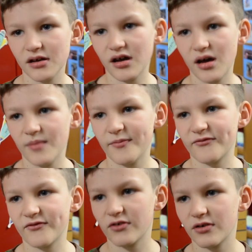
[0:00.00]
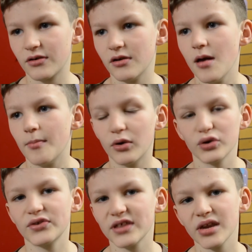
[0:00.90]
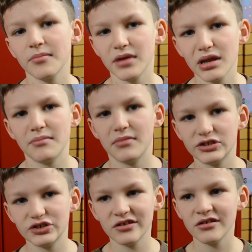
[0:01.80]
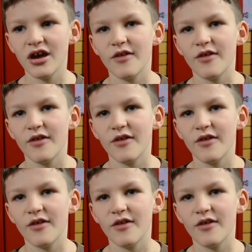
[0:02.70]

um, for Motor City Mitten Mission,